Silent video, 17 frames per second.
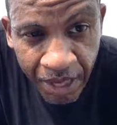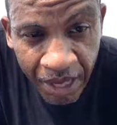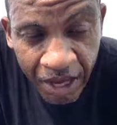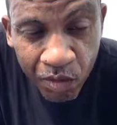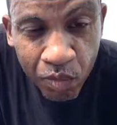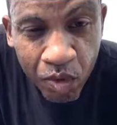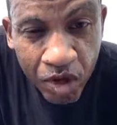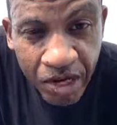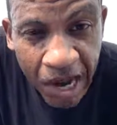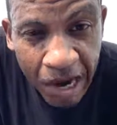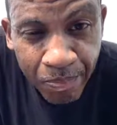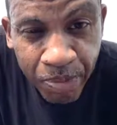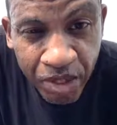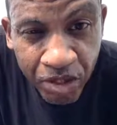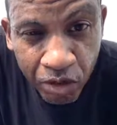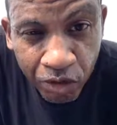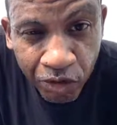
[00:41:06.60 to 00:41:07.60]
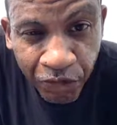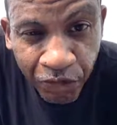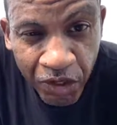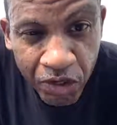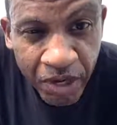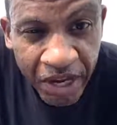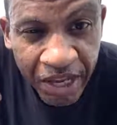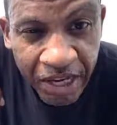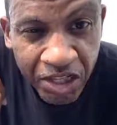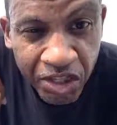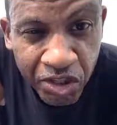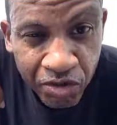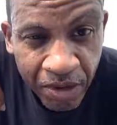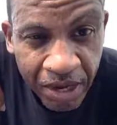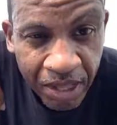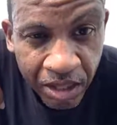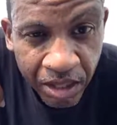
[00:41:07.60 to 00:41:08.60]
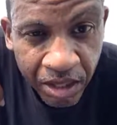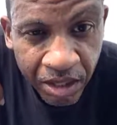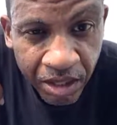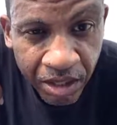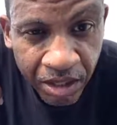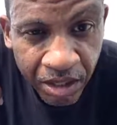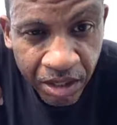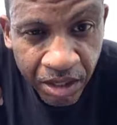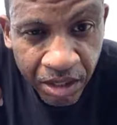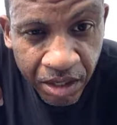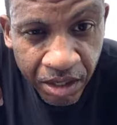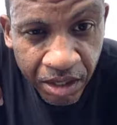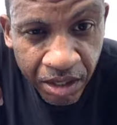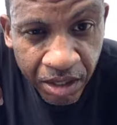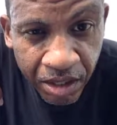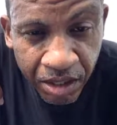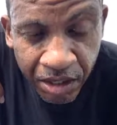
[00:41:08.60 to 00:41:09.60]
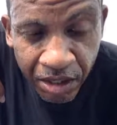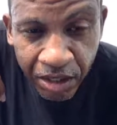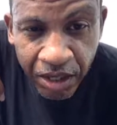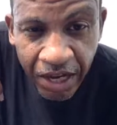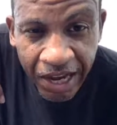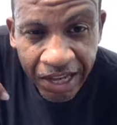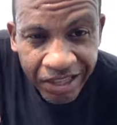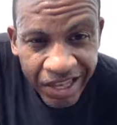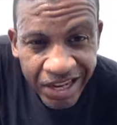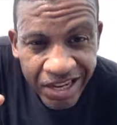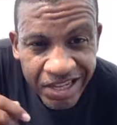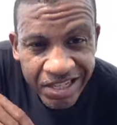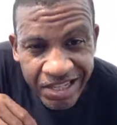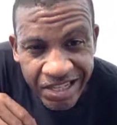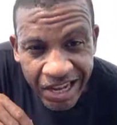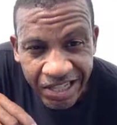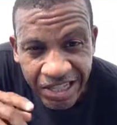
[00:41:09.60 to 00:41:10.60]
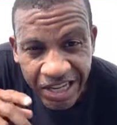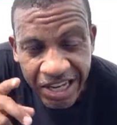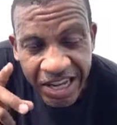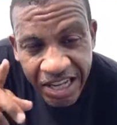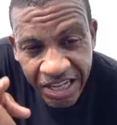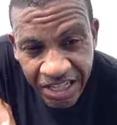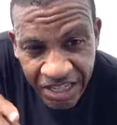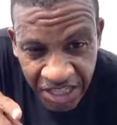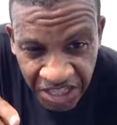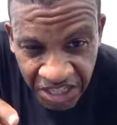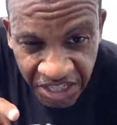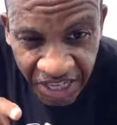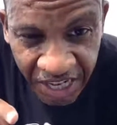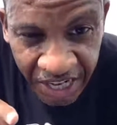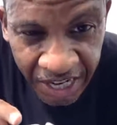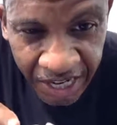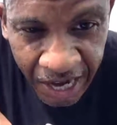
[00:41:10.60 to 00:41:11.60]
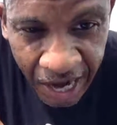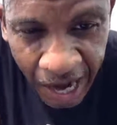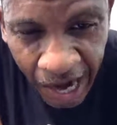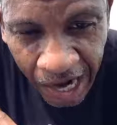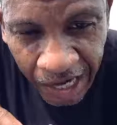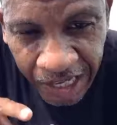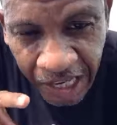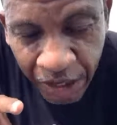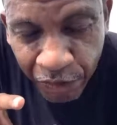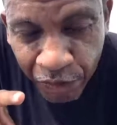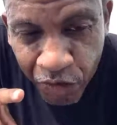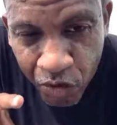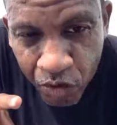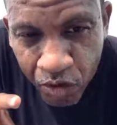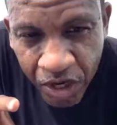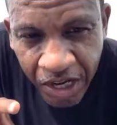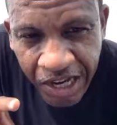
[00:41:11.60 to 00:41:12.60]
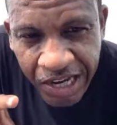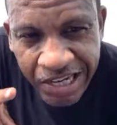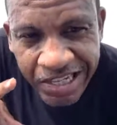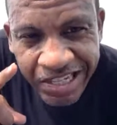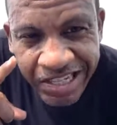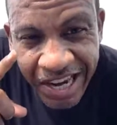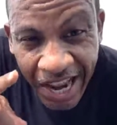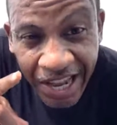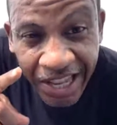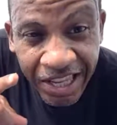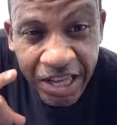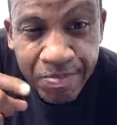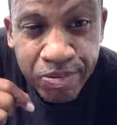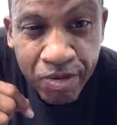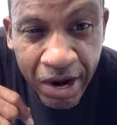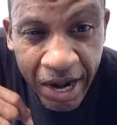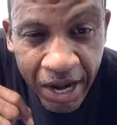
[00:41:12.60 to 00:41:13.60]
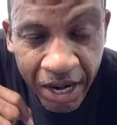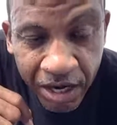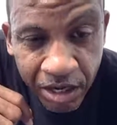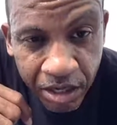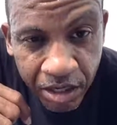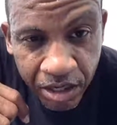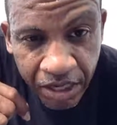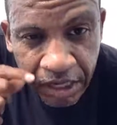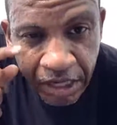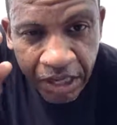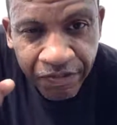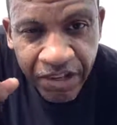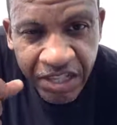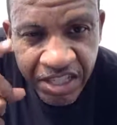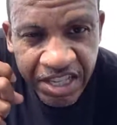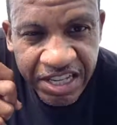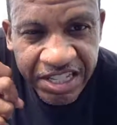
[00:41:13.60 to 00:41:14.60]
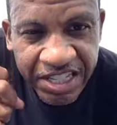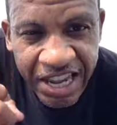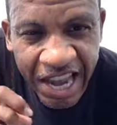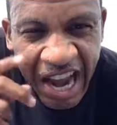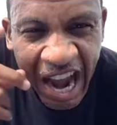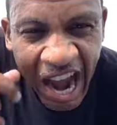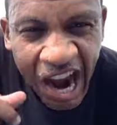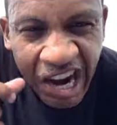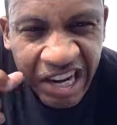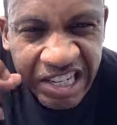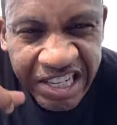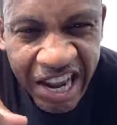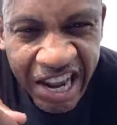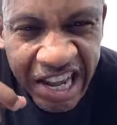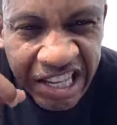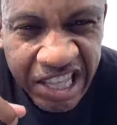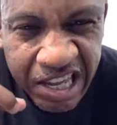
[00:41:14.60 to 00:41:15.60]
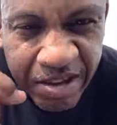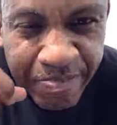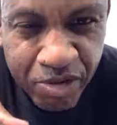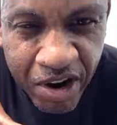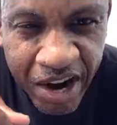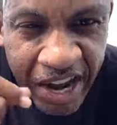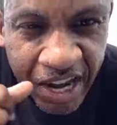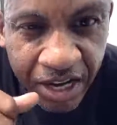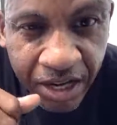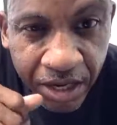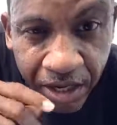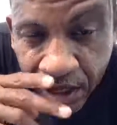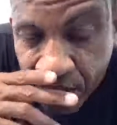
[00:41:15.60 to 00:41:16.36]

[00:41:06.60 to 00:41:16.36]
it will not produce for you in its strength. And then he said, to his seed, I'll give you daily bread. Give us this day our daily bread.